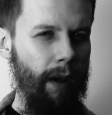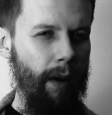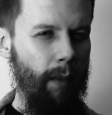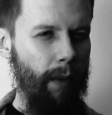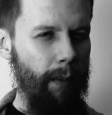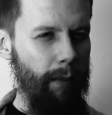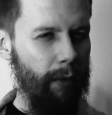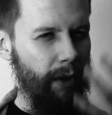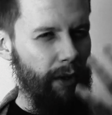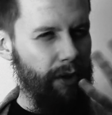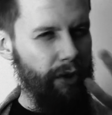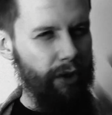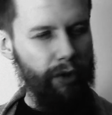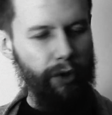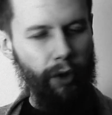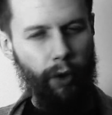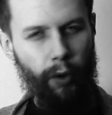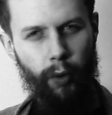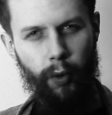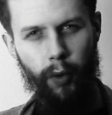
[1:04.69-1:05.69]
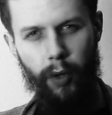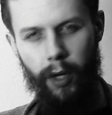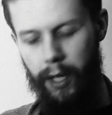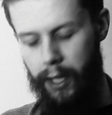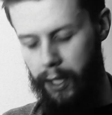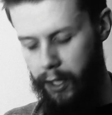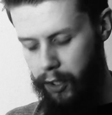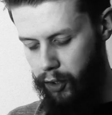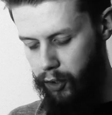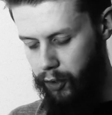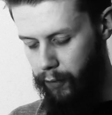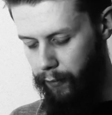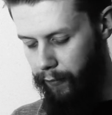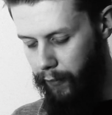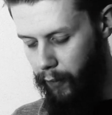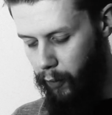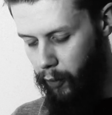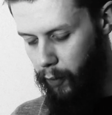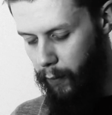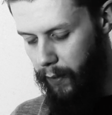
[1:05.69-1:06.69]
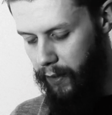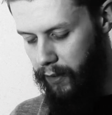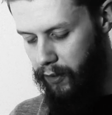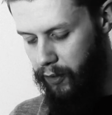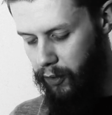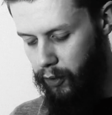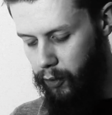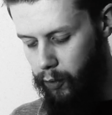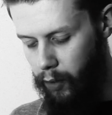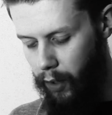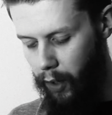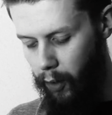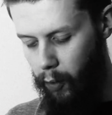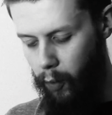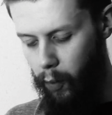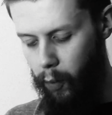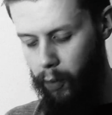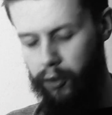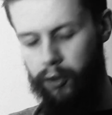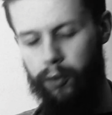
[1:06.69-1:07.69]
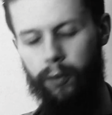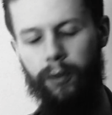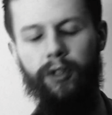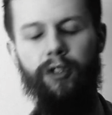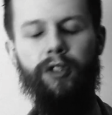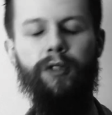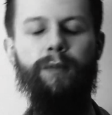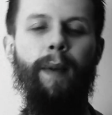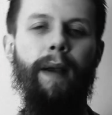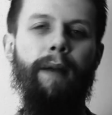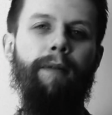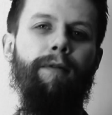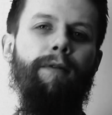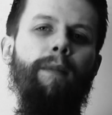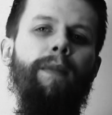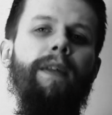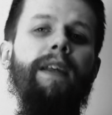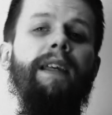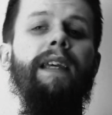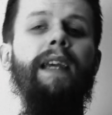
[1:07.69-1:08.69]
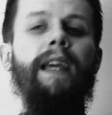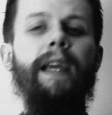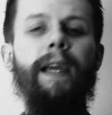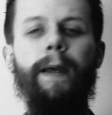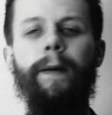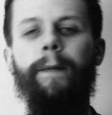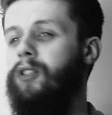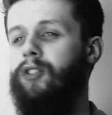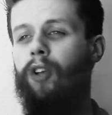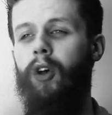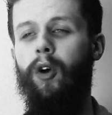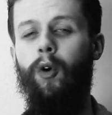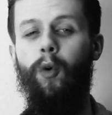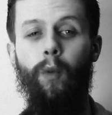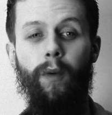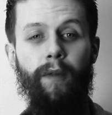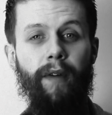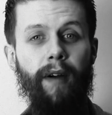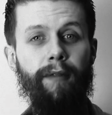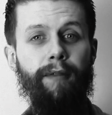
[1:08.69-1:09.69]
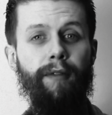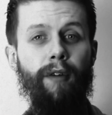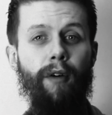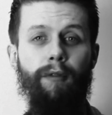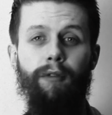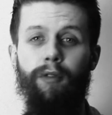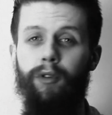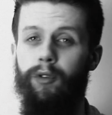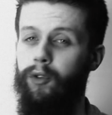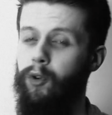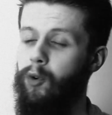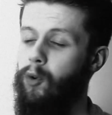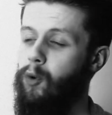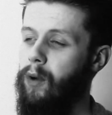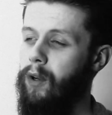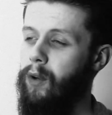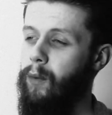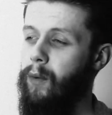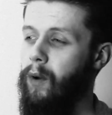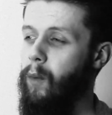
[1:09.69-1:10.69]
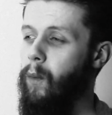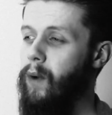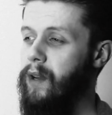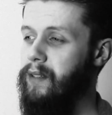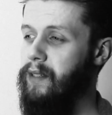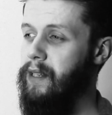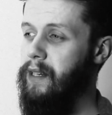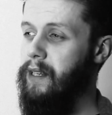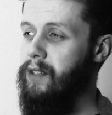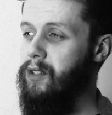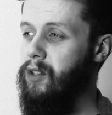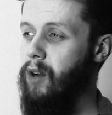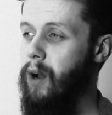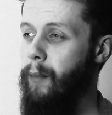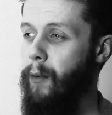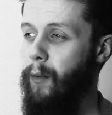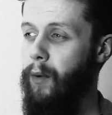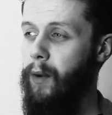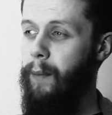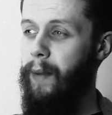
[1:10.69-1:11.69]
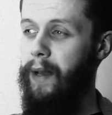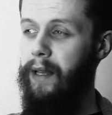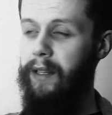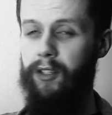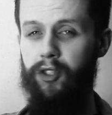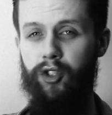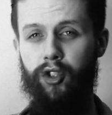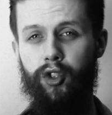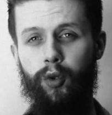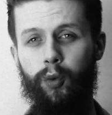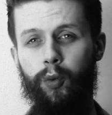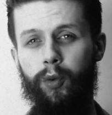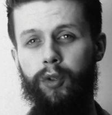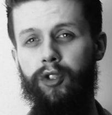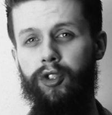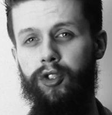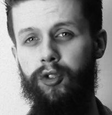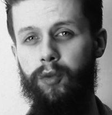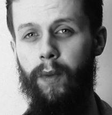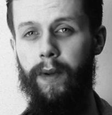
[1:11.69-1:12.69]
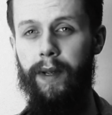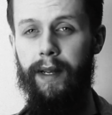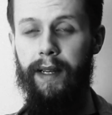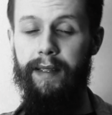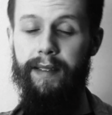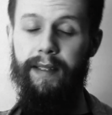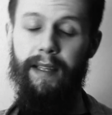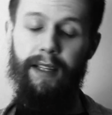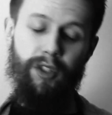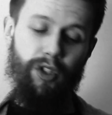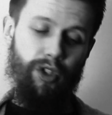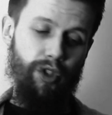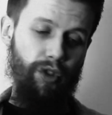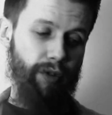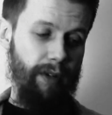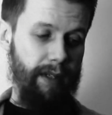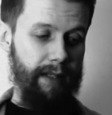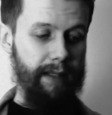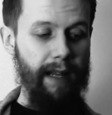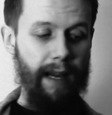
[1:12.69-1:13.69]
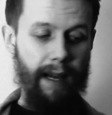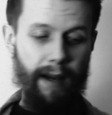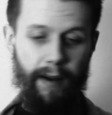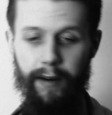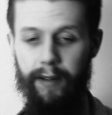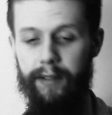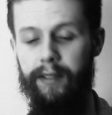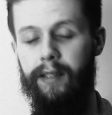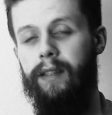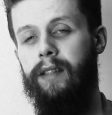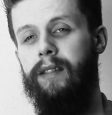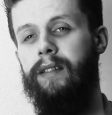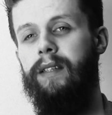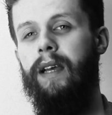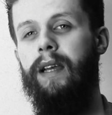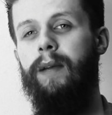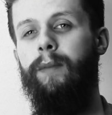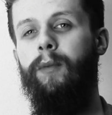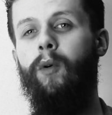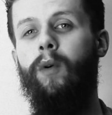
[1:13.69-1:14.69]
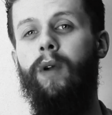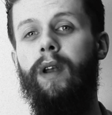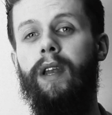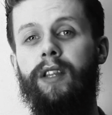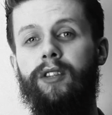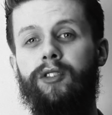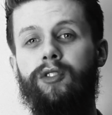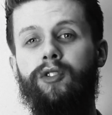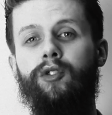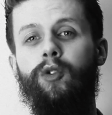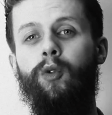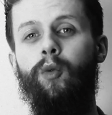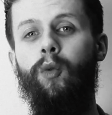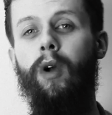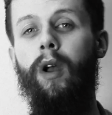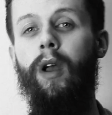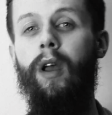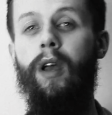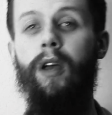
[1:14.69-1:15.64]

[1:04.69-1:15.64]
I'm looking to do, just to fill you in so you know what to expect from the year. So without further ado, I don't want to waste any time. I want to make this short and sweet. Let's head straight down to the table and let's talk